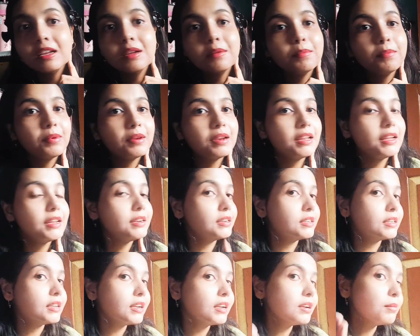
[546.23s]

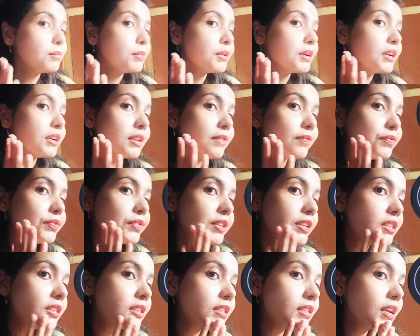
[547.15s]
blended, but
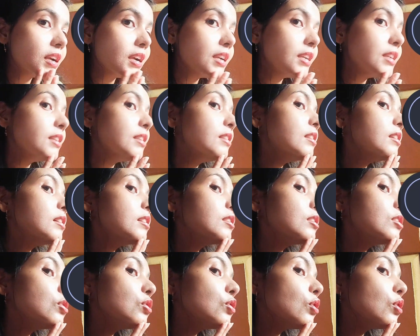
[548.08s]
this side
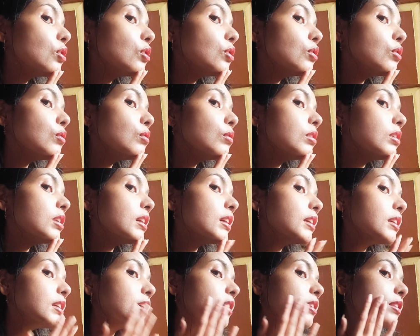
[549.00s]
does not look
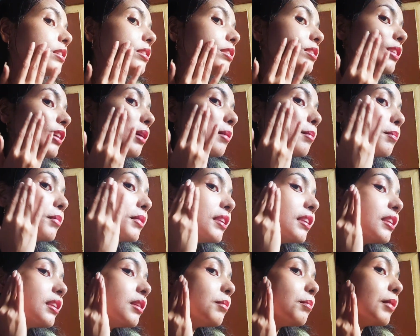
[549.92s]
like it is
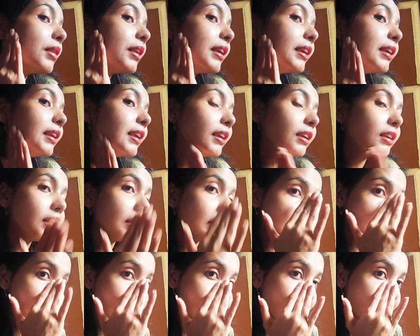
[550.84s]
completely blended
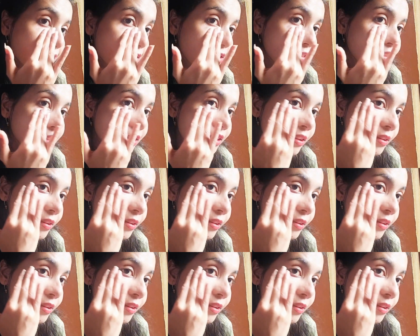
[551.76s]
yet.